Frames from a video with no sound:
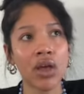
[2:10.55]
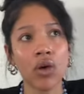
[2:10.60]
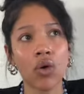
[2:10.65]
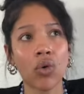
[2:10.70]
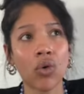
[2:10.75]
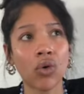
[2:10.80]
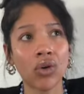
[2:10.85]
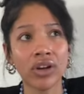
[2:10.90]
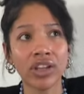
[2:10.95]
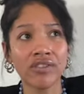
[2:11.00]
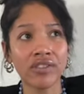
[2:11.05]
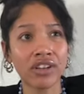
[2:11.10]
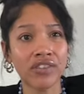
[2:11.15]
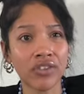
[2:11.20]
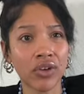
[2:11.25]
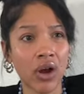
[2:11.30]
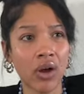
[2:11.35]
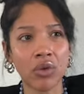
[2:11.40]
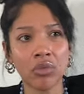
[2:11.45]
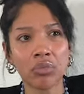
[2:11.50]
Or even if
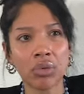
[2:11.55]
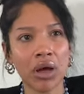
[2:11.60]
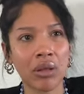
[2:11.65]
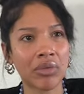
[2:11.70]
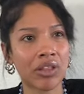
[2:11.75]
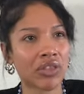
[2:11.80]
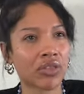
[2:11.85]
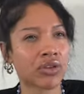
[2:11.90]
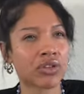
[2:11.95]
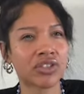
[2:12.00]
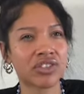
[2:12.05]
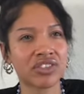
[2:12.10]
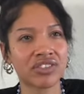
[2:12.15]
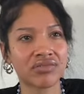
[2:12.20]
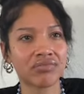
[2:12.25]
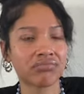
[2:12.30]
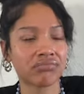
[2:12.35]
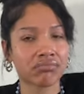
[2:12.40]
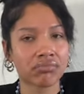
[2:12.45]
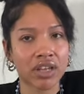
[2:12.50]
they're out in public, they're just
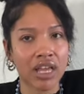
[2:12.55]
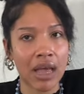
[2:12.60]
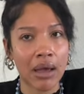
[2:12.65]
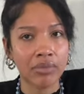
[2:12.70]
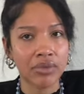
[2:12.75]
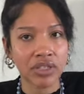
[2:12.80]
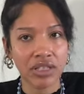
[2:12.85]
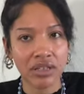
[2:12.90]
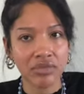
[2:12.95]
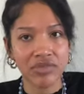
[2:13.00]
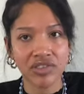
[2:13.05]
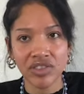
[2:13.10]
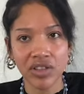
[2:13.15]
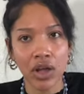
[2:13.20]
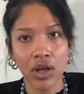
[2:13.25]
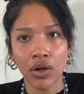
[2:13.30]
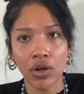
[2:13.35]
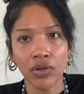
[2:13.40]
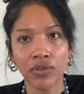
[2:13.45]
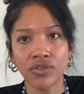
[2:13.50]
kept to
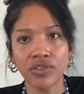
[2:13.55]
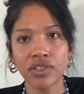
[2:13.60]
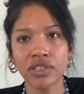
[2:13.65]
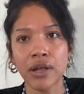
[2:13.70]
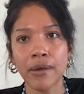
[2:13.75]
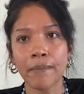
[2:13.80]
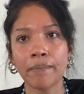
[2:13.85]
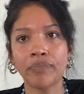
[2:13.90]
themselves.